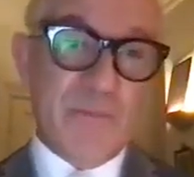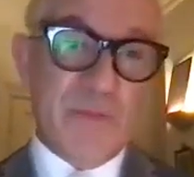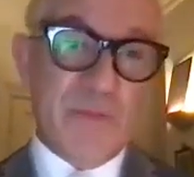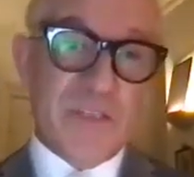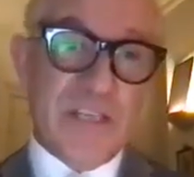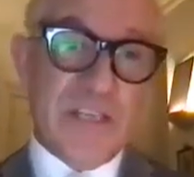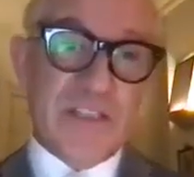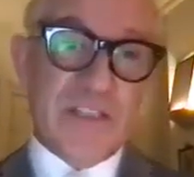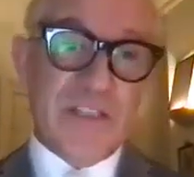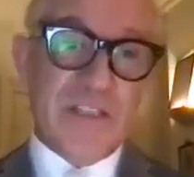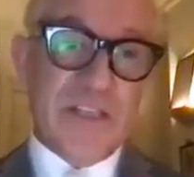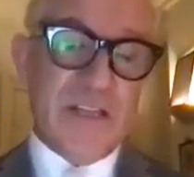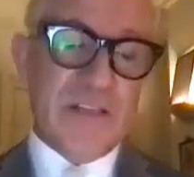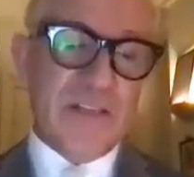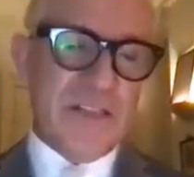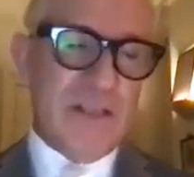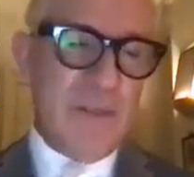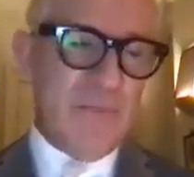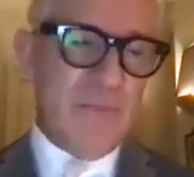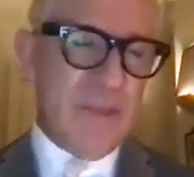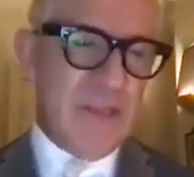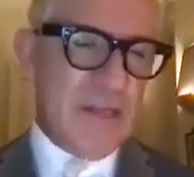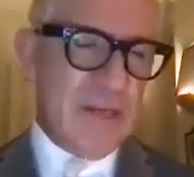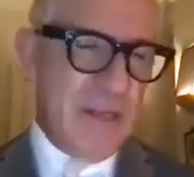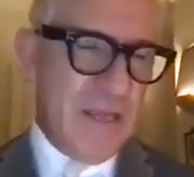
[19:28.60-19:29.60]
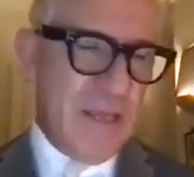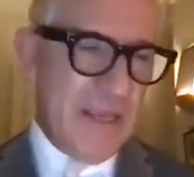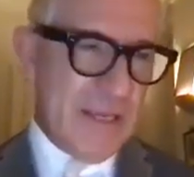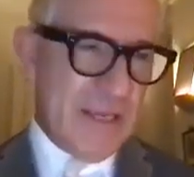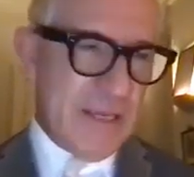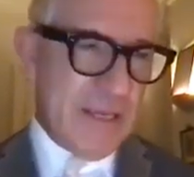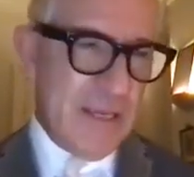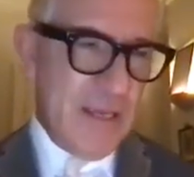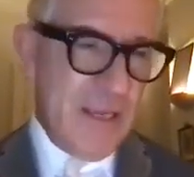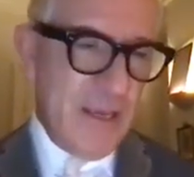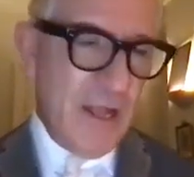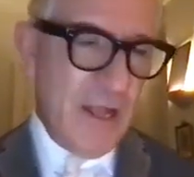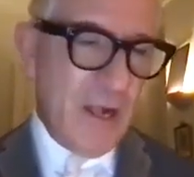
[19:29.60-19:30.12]
but he says something like,
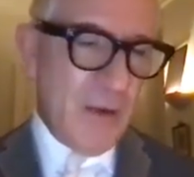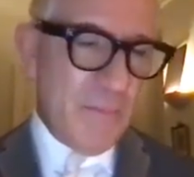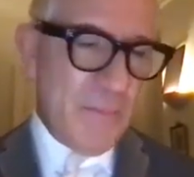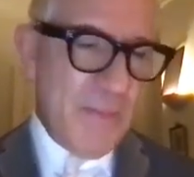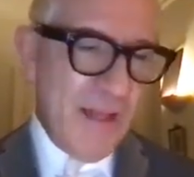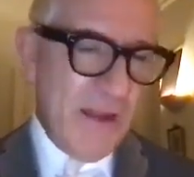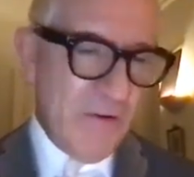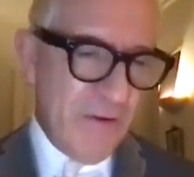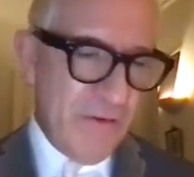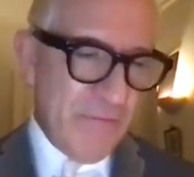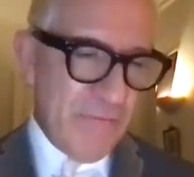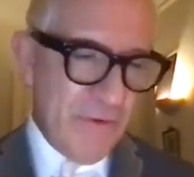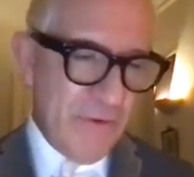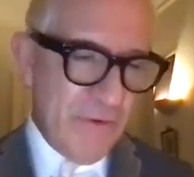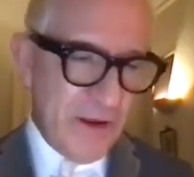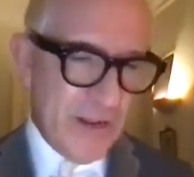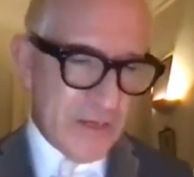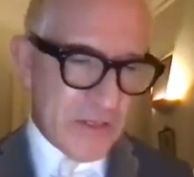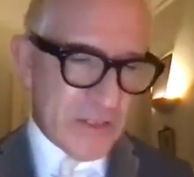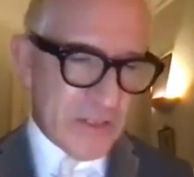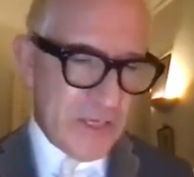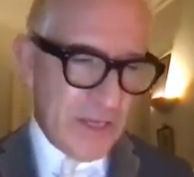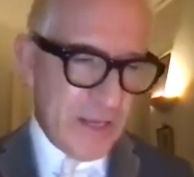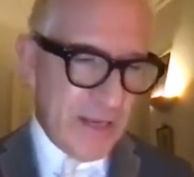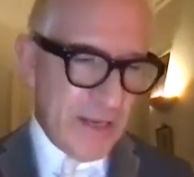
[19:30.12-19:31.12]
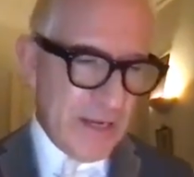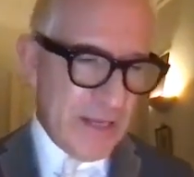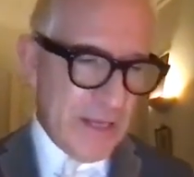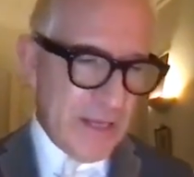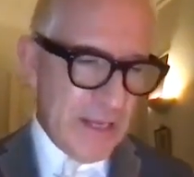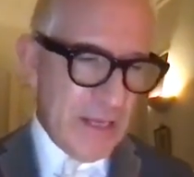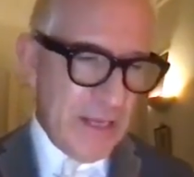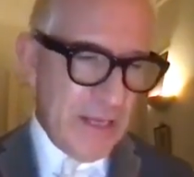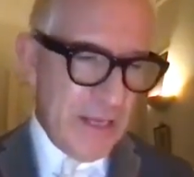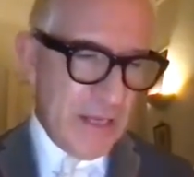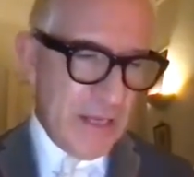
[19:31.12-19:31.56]
I'll paraphrase slightly.